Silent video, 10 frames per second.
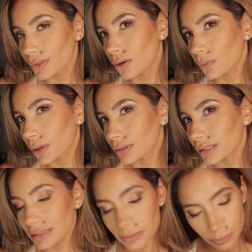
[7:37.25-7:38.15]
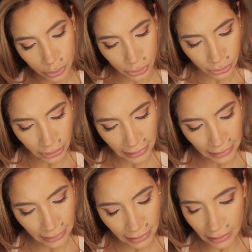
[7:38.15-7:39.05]
Oh wow, that's
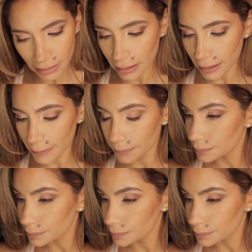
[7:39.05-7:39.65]
pretty.